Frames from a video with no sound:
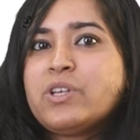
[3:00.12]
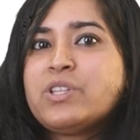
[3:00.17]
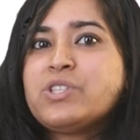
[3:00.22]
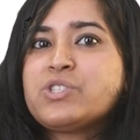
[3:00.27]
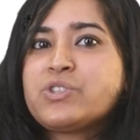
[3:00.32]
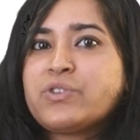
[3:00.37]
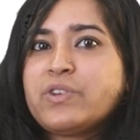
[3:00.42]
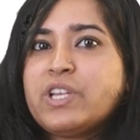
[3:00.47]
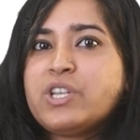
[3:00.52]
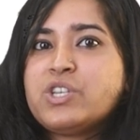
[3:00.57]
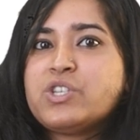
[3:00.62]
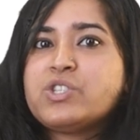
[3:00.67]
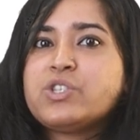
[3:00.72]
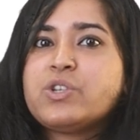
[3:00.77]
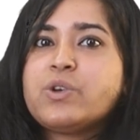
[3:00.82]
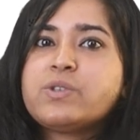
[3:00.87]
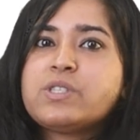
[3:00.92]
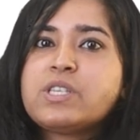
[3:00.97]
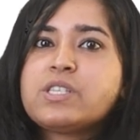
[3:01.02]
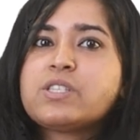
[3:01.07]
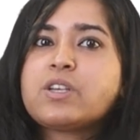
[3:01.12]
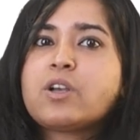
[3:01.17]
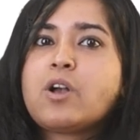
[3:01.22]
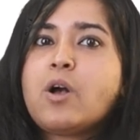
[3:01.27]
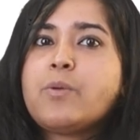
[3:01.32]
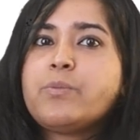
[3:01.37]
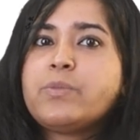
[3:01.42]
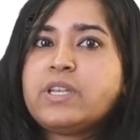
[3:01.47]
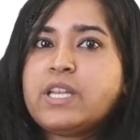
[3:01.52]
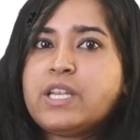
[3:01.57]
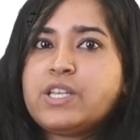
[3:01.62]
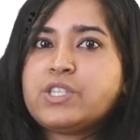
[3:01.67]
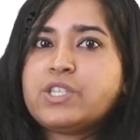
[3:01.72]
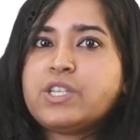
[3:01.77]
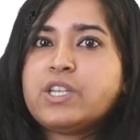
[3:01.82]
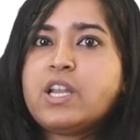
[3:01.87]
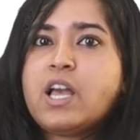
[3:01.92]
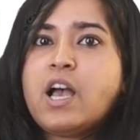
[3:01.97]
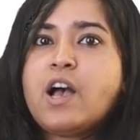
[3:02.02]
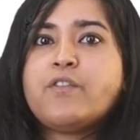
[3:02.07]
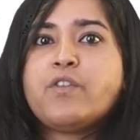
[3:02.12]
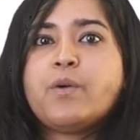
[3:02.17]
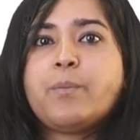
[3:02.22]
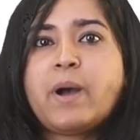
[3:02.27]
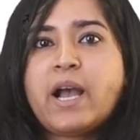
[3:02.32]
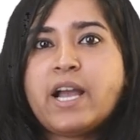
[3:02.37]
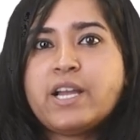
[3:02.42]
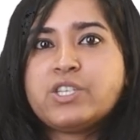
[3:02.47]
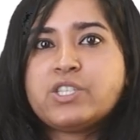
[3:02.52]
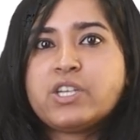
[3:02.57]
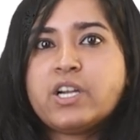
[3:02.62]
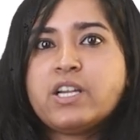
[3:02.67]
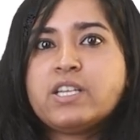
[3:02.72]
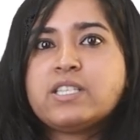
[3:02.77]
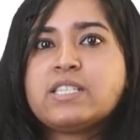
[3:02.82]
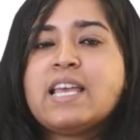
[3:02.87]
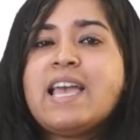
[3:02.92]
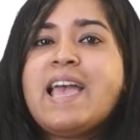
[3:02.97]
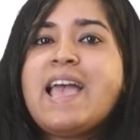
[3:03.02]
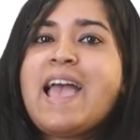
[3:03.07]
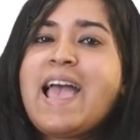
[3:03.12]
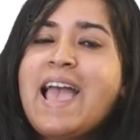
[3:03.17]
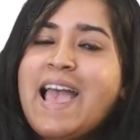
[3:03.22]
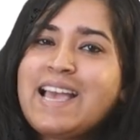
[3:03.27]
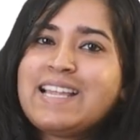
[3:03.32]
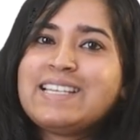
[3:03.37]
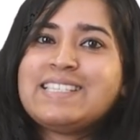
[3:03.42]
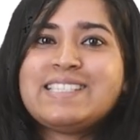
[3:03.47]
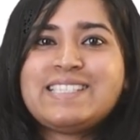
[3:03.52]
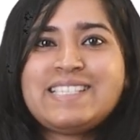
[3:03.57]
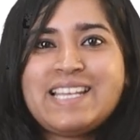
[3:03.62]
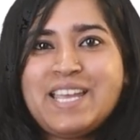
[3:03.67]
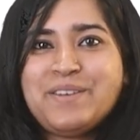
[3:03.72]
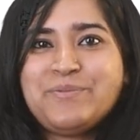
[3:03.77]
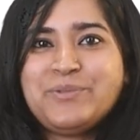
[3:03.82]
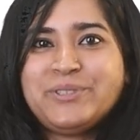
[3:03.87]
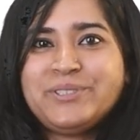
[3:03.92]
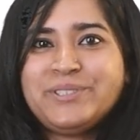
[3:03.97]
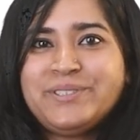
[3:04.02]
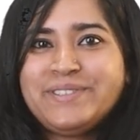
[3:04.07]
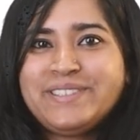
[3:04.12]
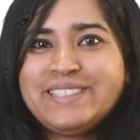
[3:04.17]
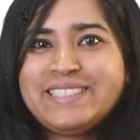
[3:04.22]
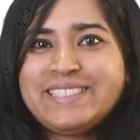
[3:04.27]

on screen shows us a combination of a pie chart and a table.